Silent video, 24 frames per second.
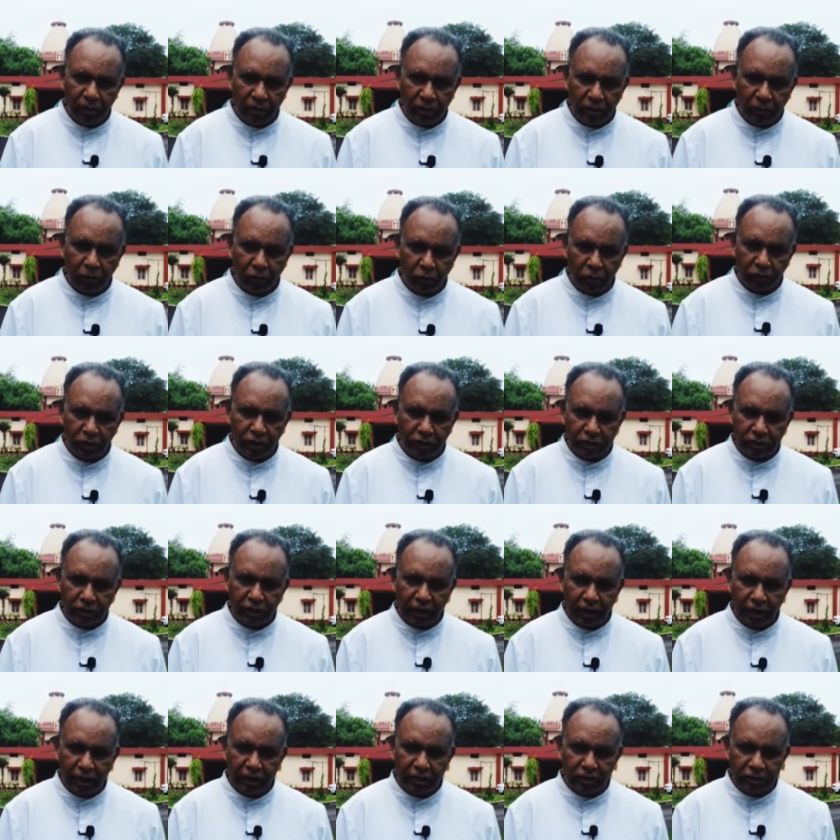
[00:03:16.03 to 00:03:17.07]
For this
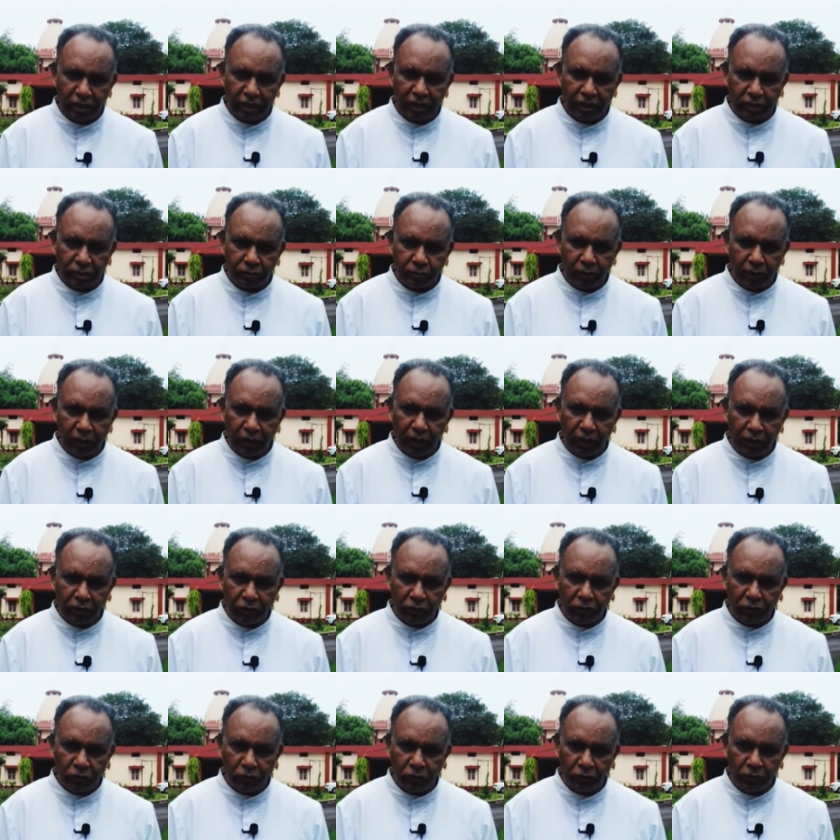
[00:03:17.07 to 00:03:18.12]
grace let us pray
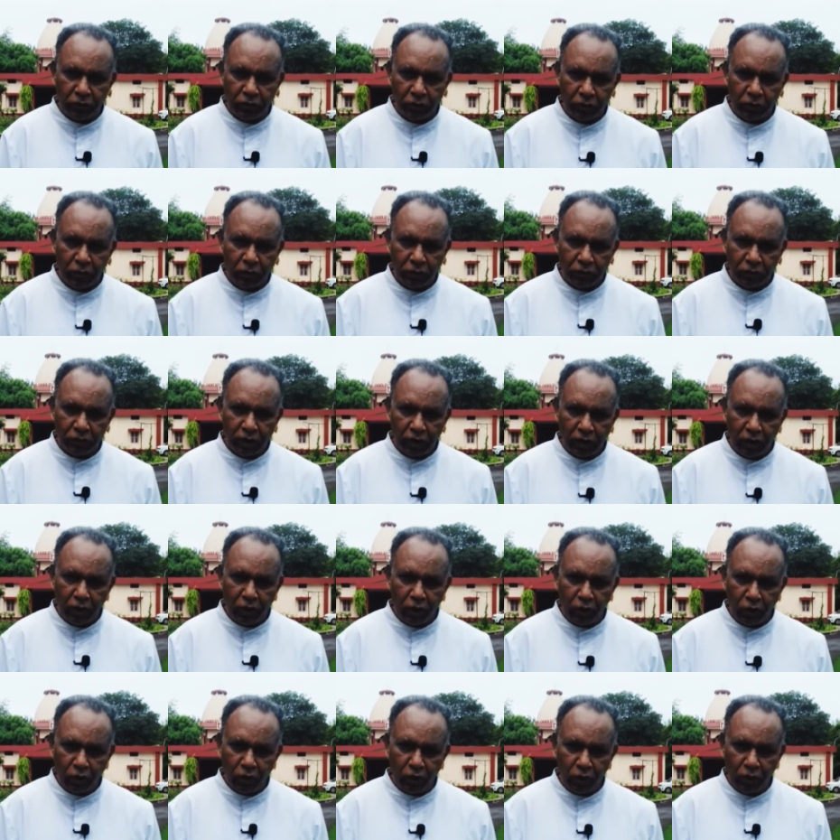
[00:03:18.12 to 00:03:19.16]
to the
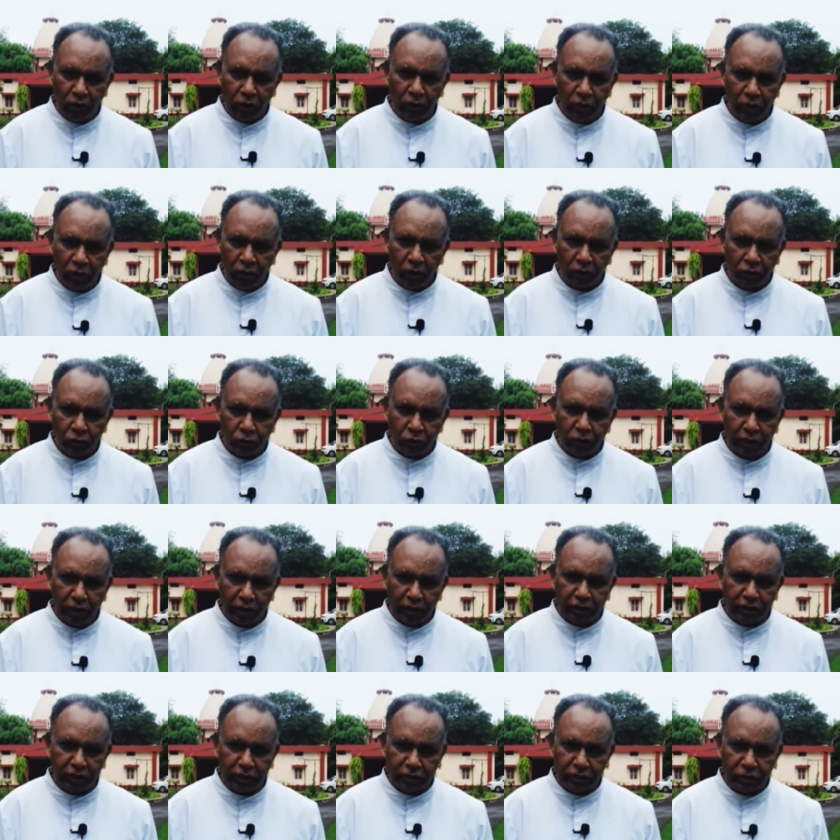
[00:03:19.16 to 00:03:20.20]
Lord through the
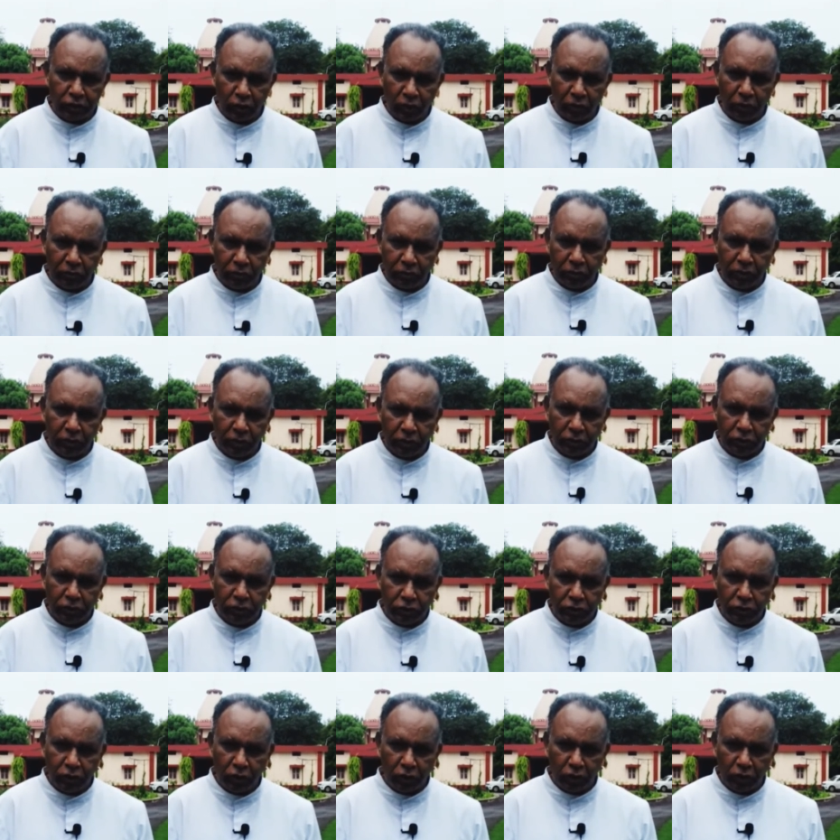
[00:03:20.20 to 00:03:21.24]
intercession of
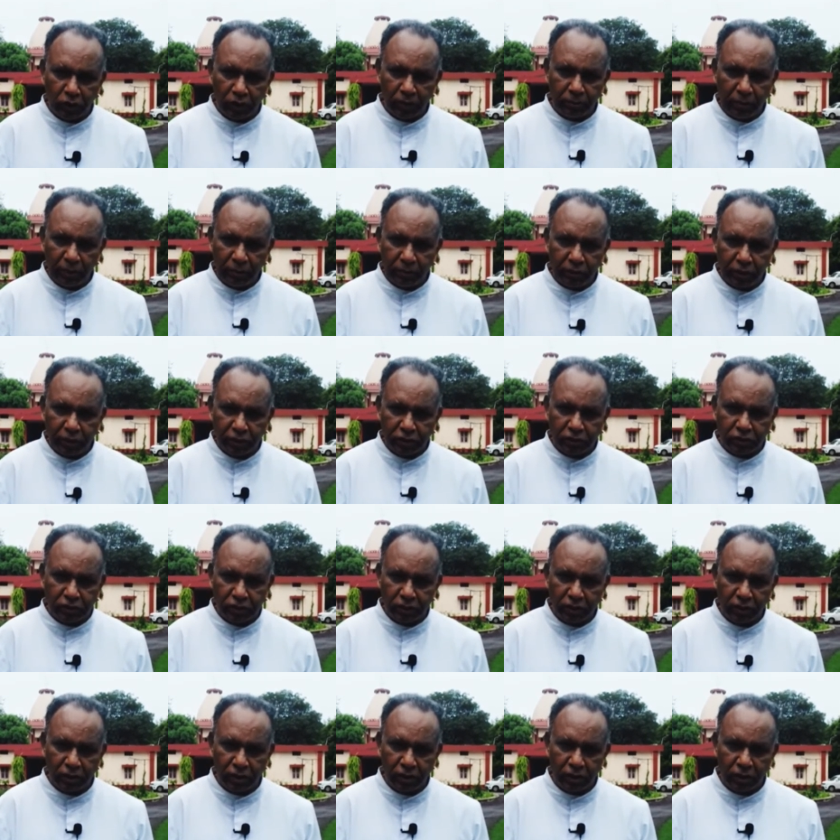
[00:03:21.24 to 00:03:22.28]
John the Baptist.
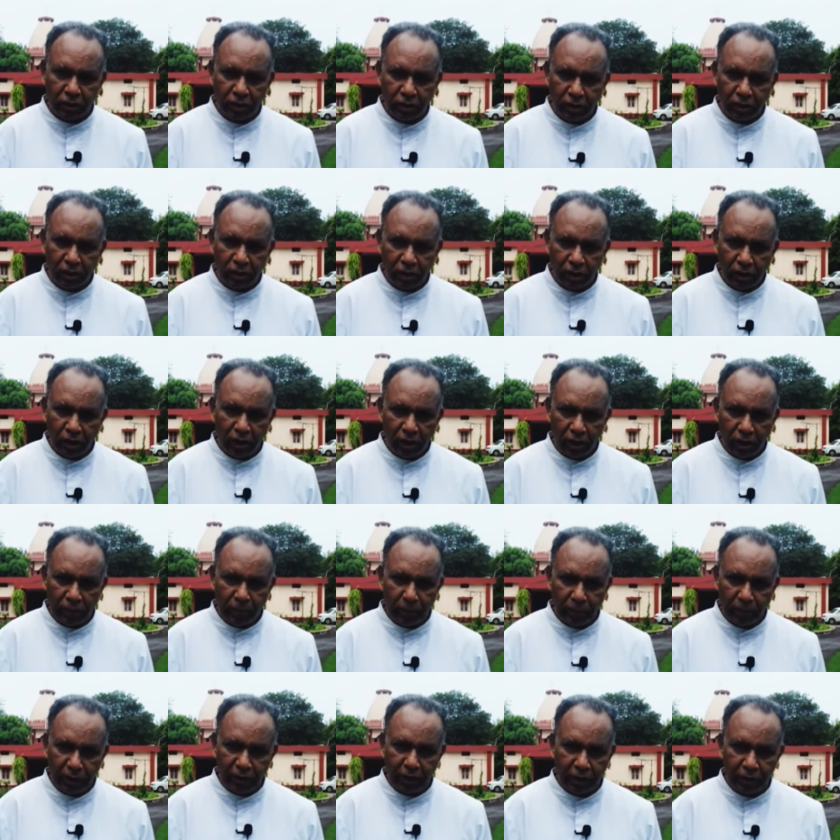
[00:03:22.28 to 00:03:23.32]

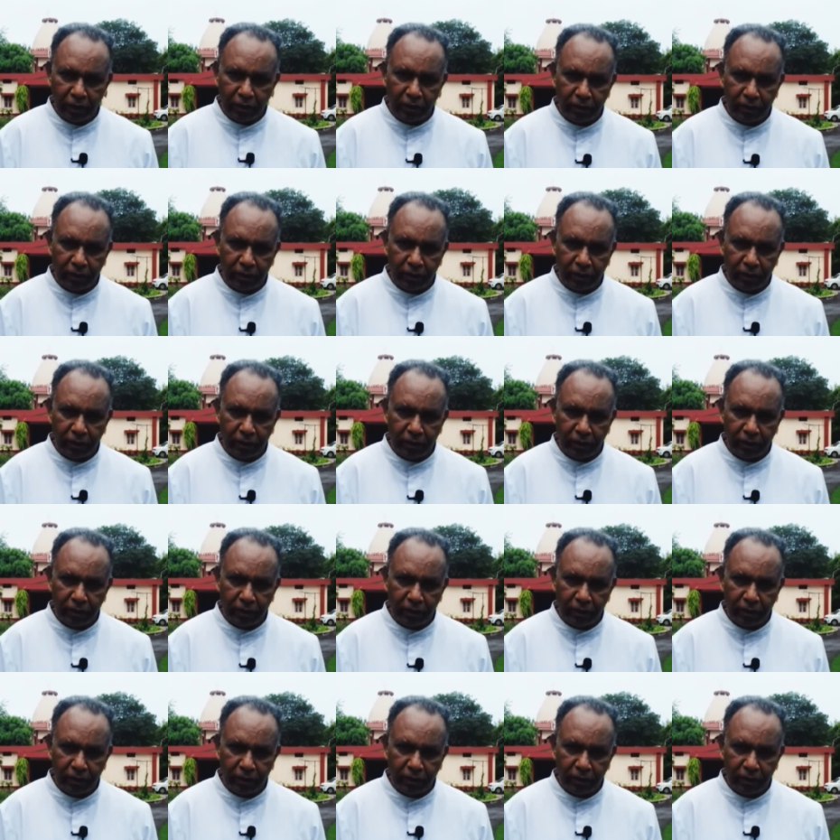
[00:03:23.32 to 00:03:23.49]
Amen.